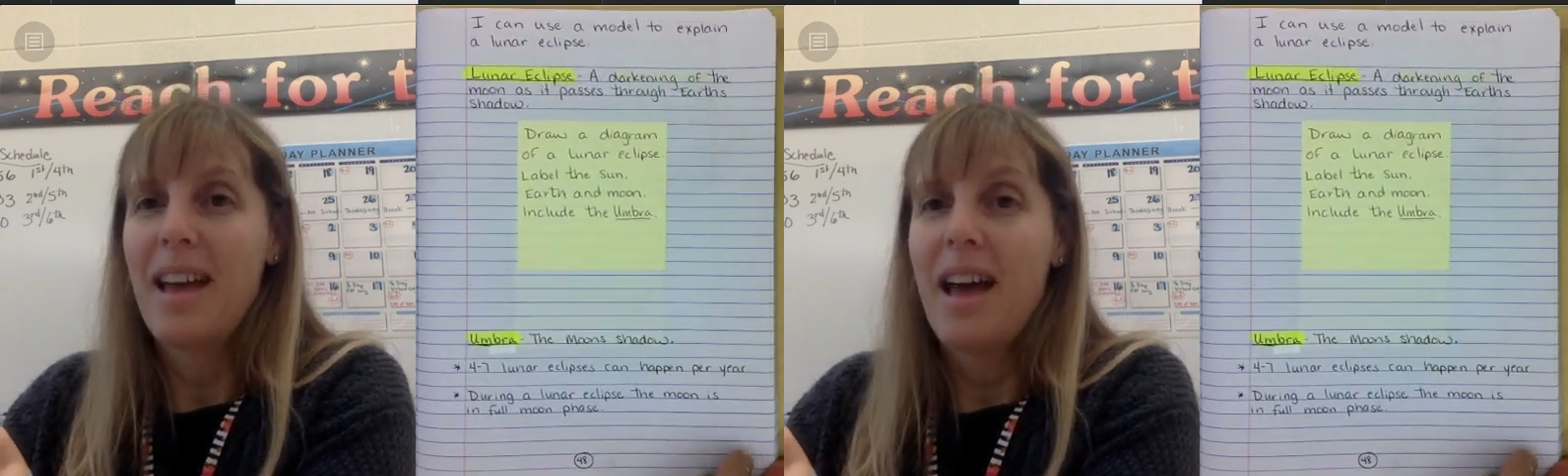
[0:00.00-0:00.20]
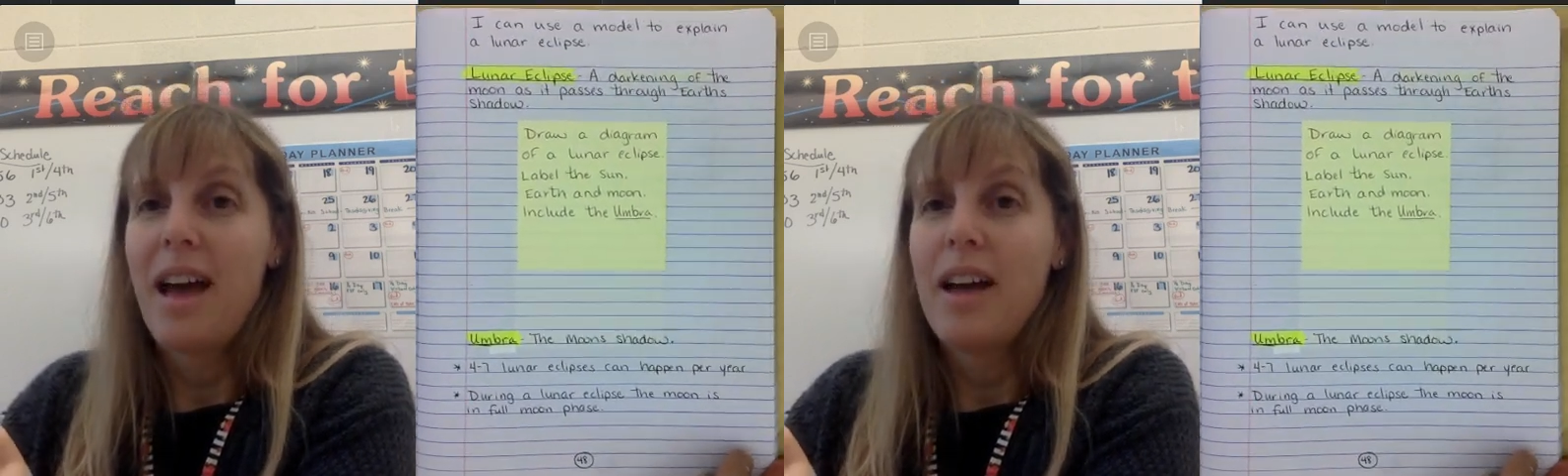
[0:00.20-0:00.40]

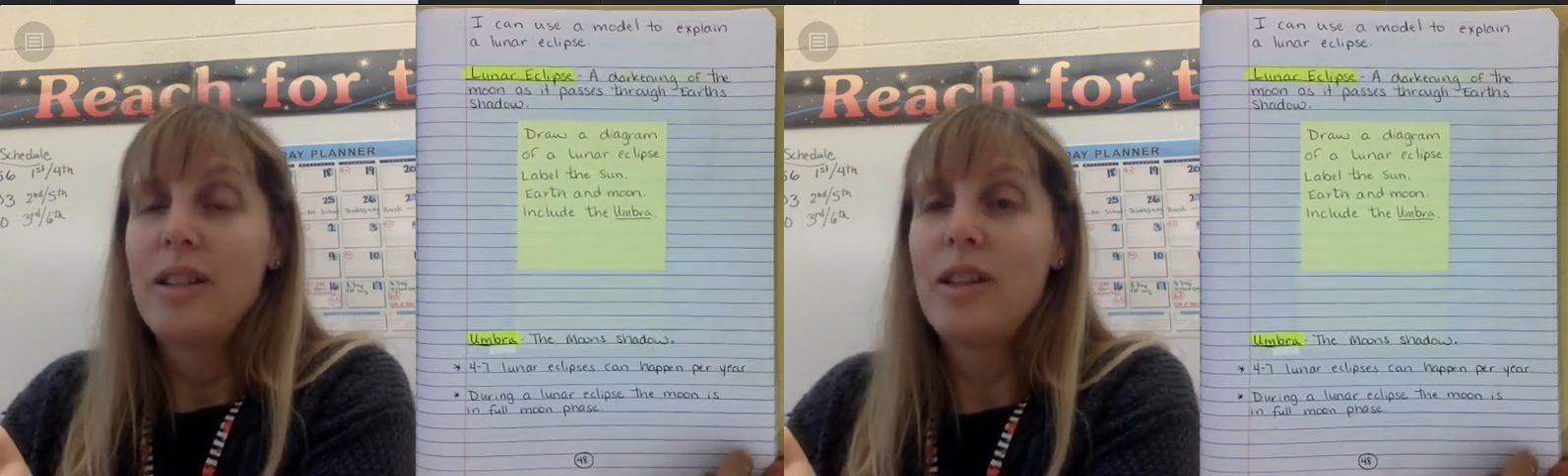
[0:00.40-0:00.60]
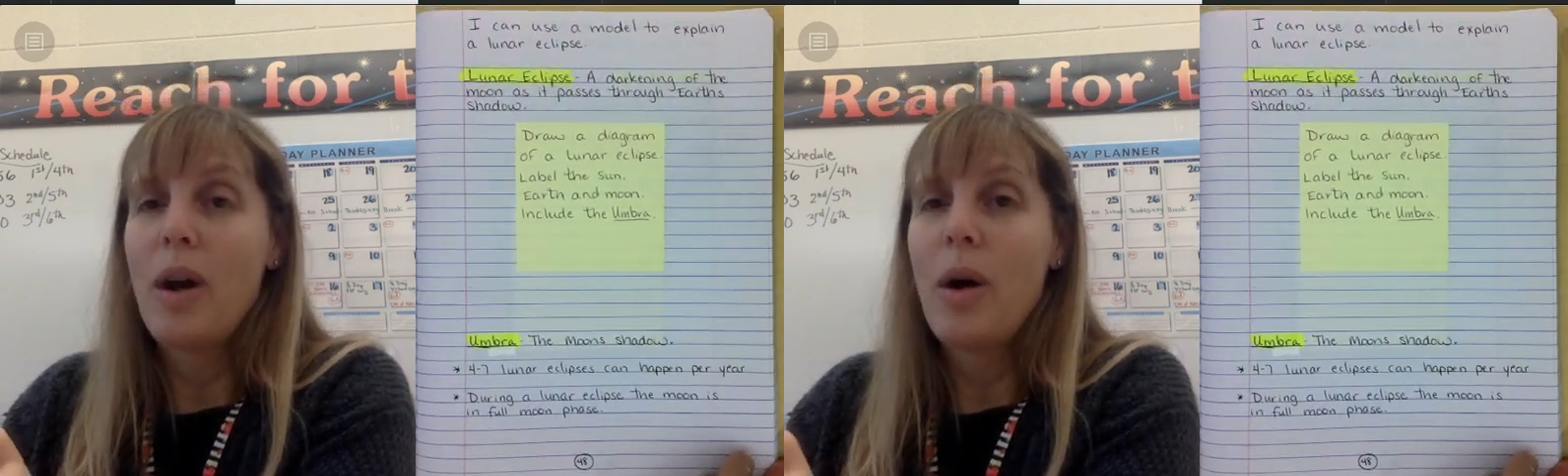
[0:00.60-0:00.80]

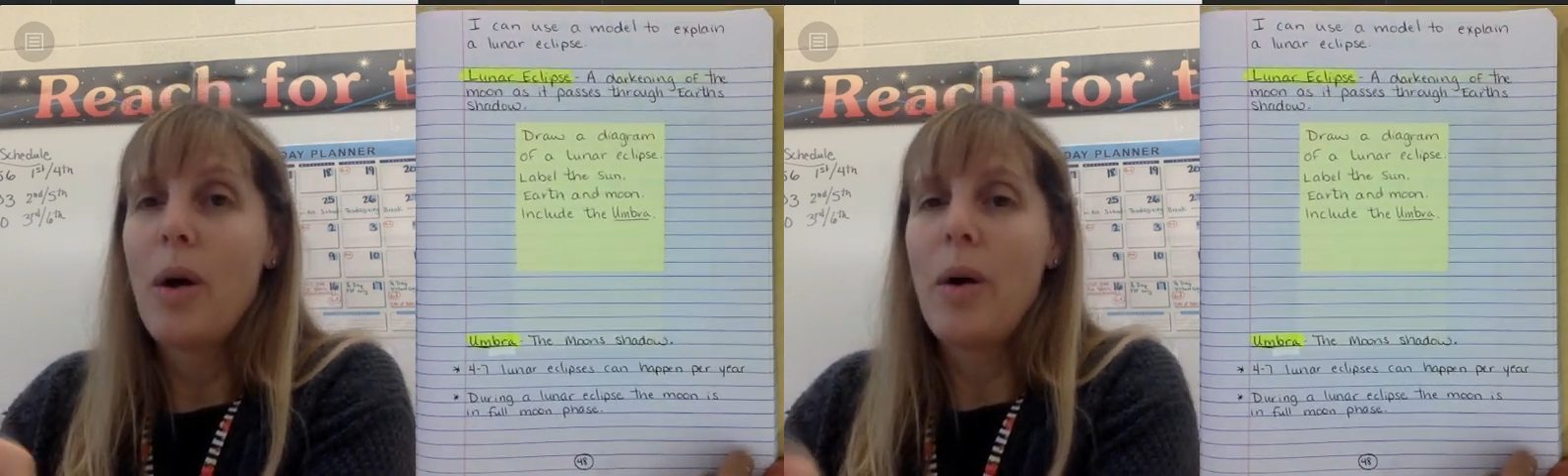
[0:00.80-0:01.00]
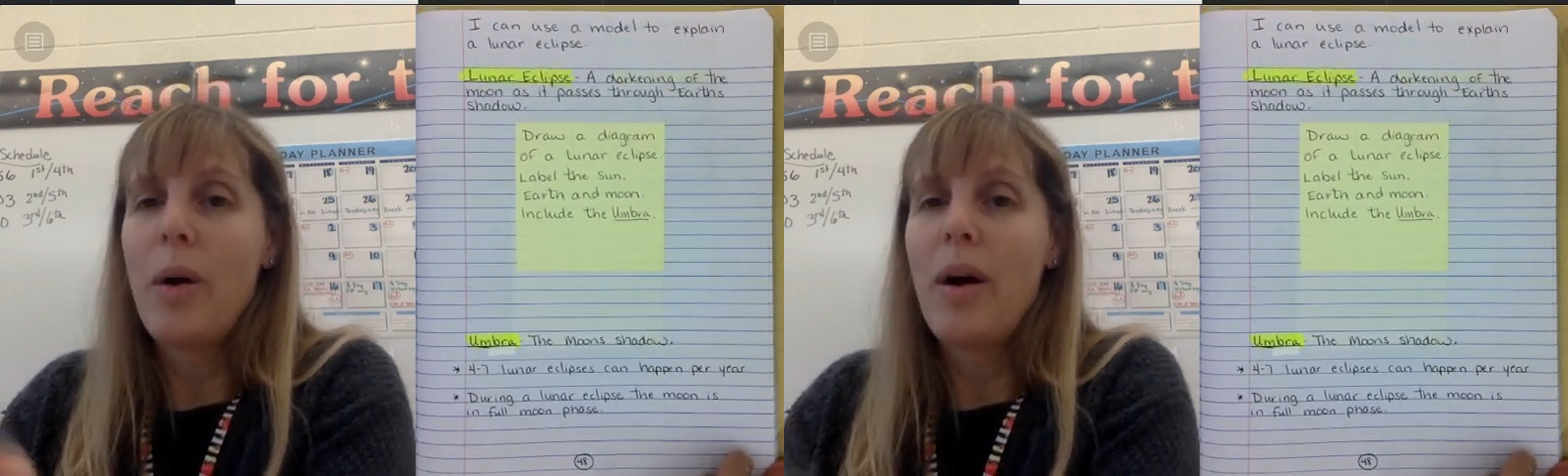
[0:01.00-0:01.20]

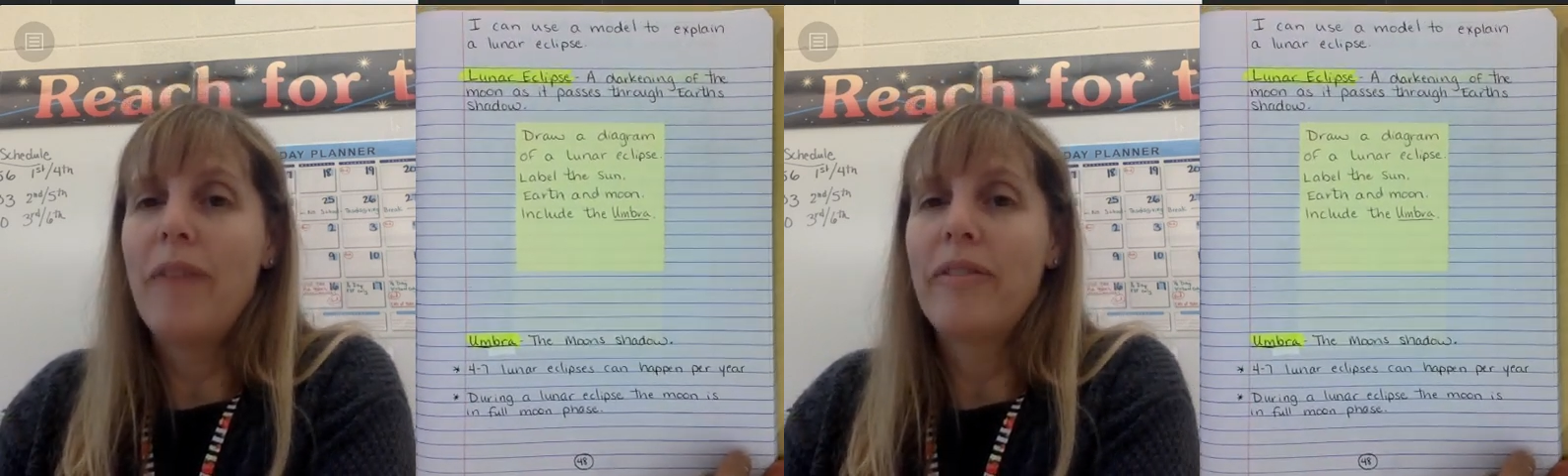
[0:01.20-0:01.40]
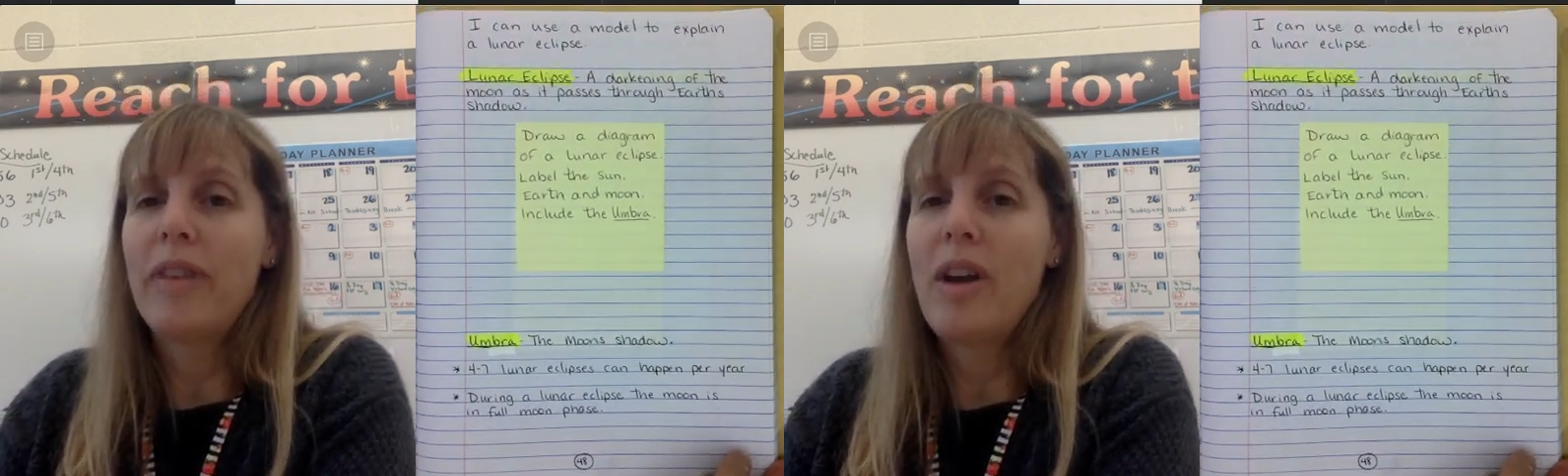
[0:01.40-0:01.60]
So
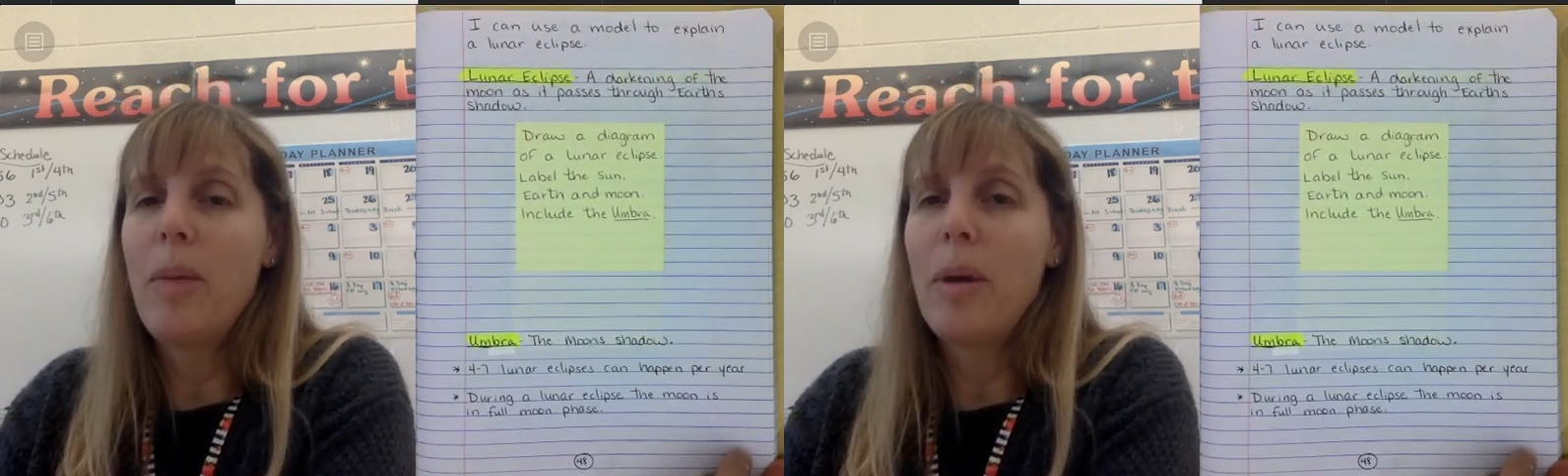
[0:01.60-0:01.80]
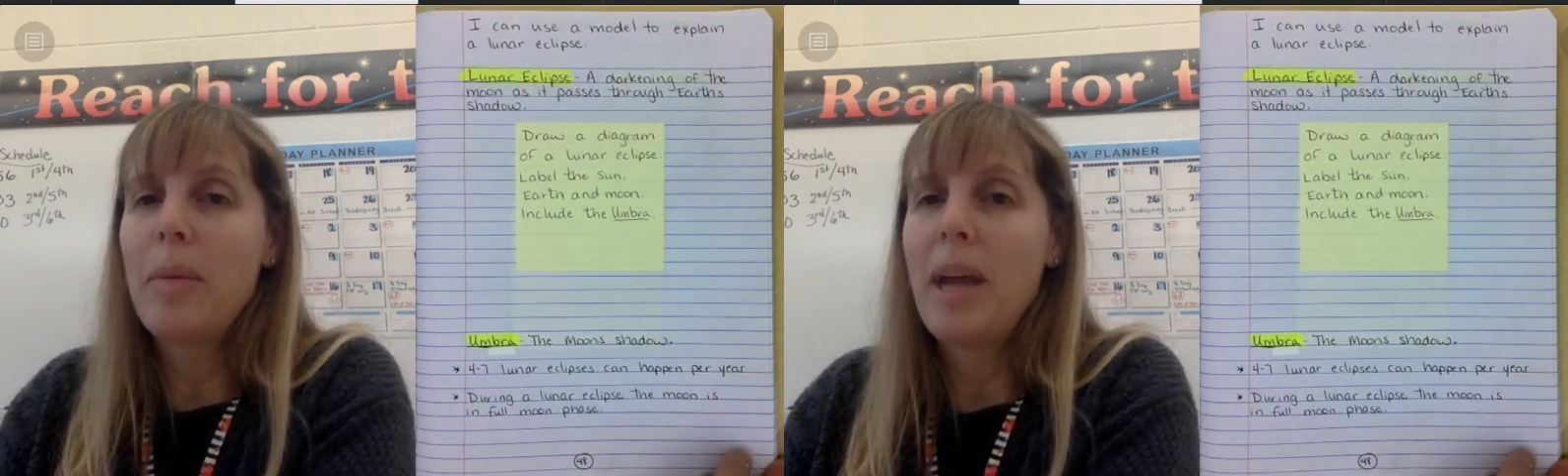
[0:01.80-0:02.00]
for notebook
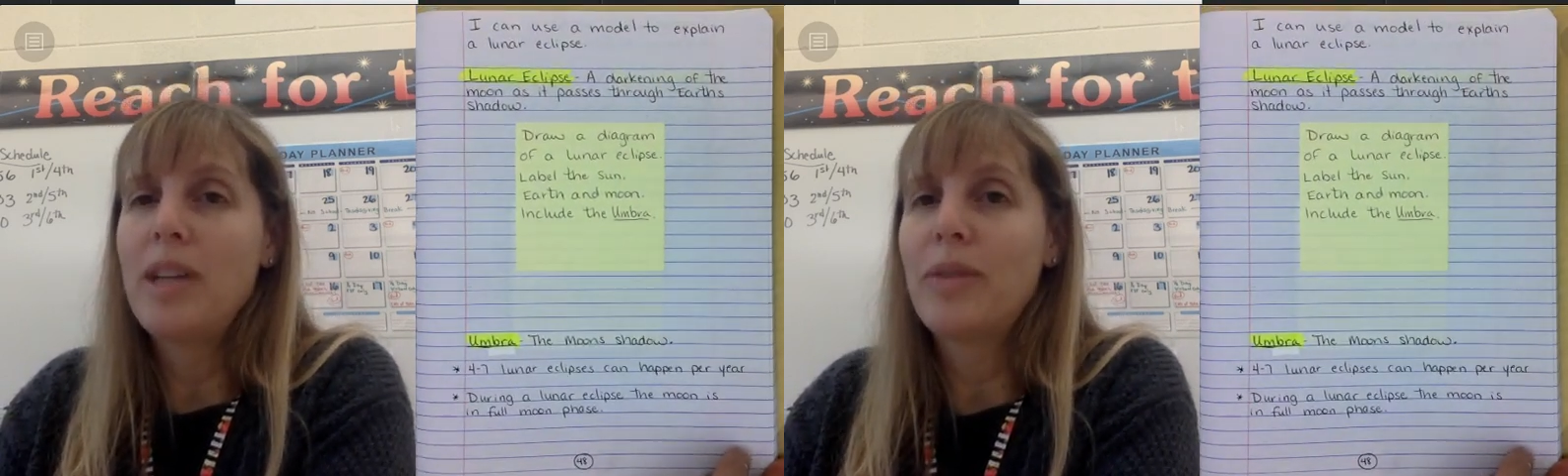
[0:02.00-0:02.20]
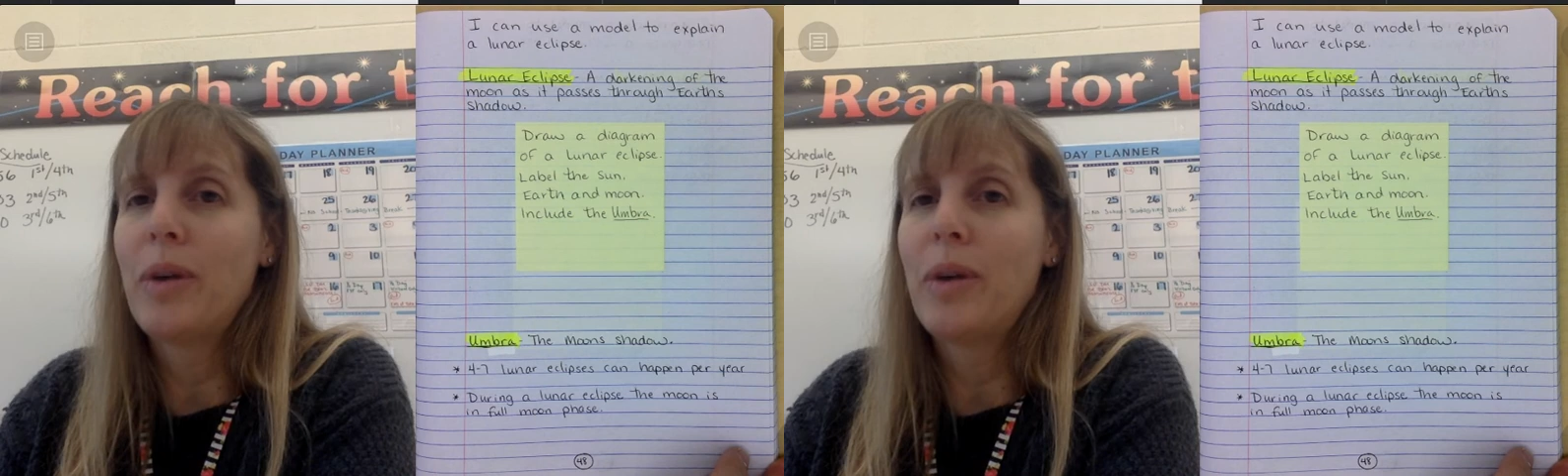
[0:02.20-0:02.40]
page
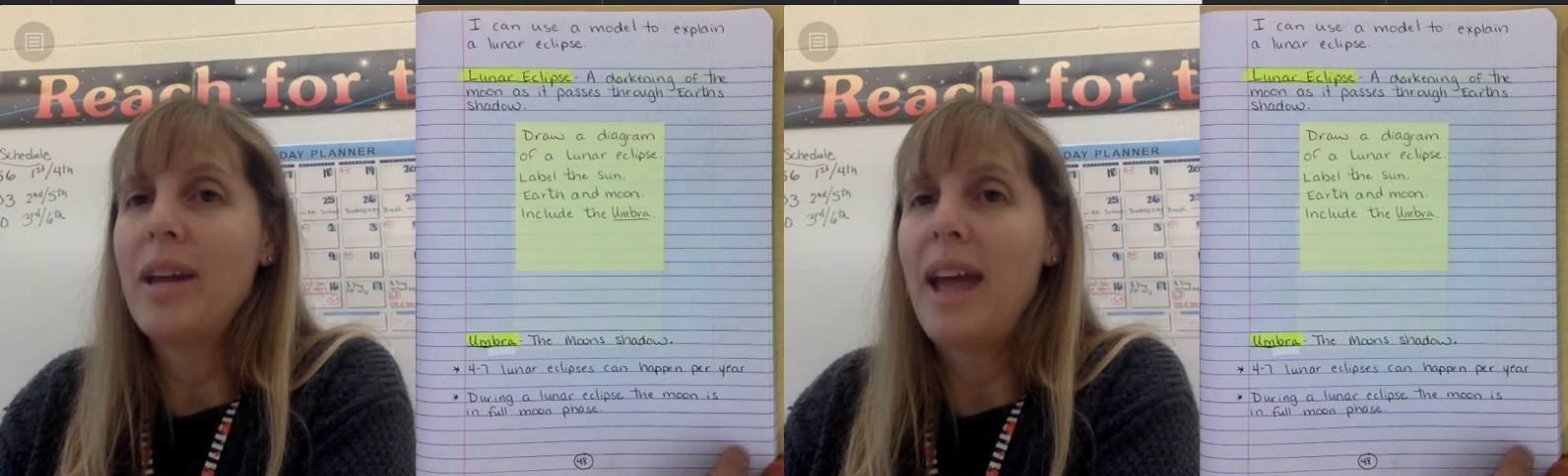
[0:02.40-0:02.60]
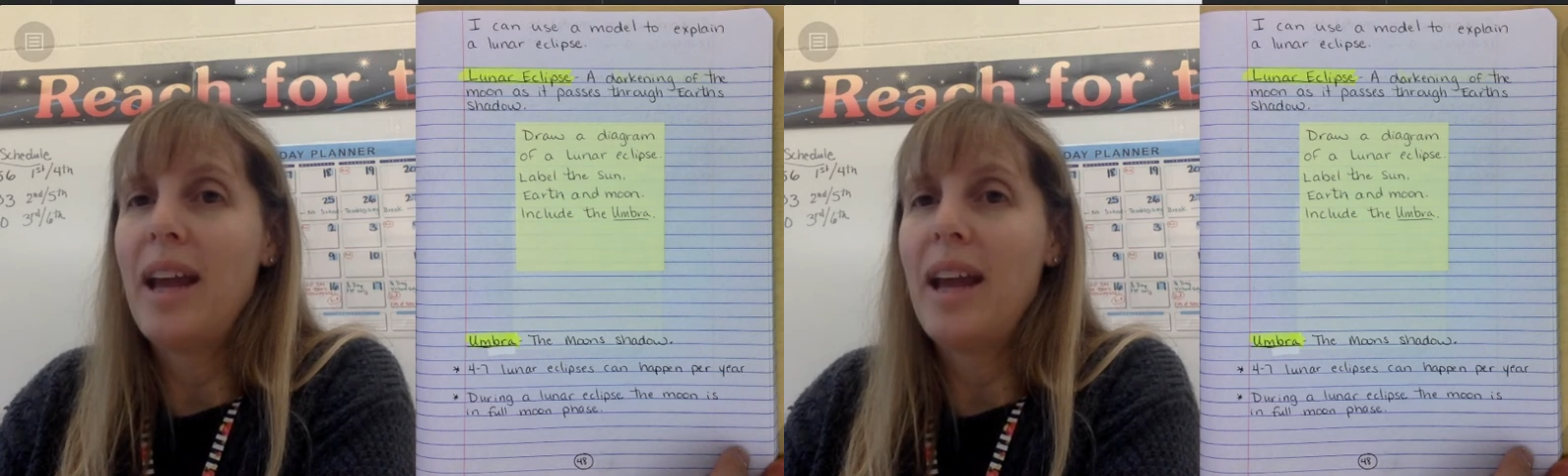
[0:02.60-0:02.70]
48,